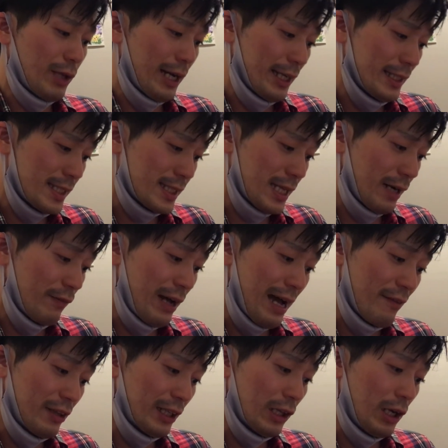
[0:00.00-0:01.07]
that instead of
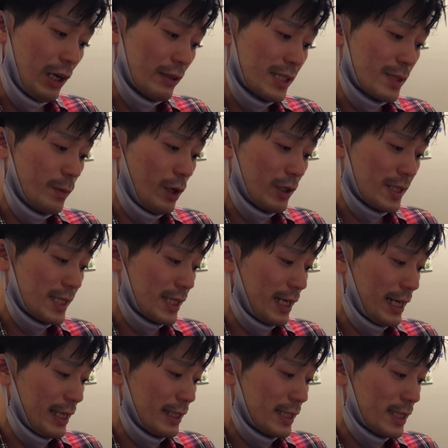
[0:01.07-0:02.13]
having a lot of small
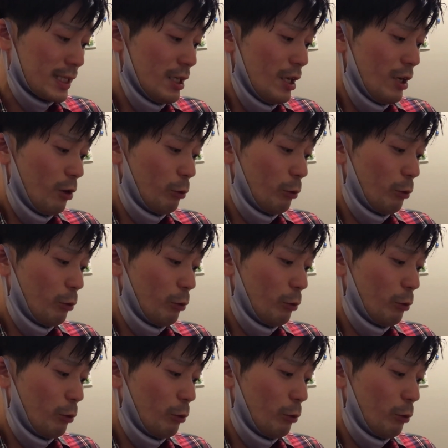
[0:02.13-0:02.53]
sites,